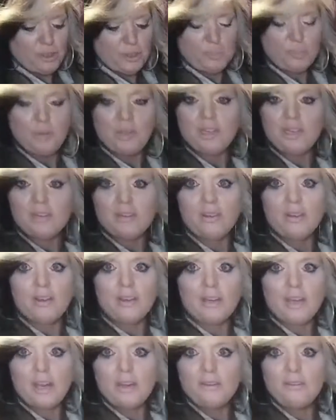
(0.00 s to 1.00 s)
just put it
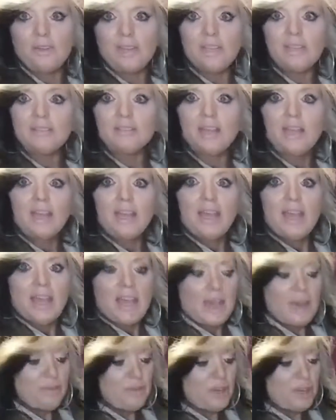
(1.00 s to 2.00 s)
on underneath,
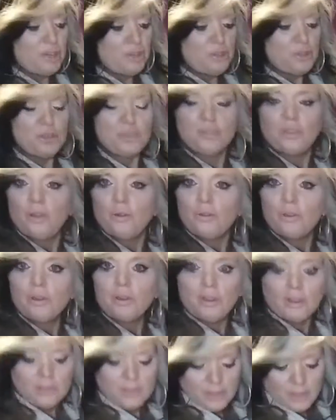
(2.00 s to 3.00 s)
and then you just coat
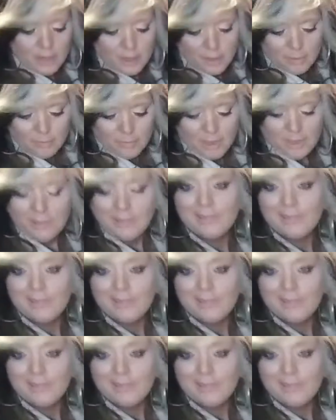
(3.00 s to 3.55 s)
it on top.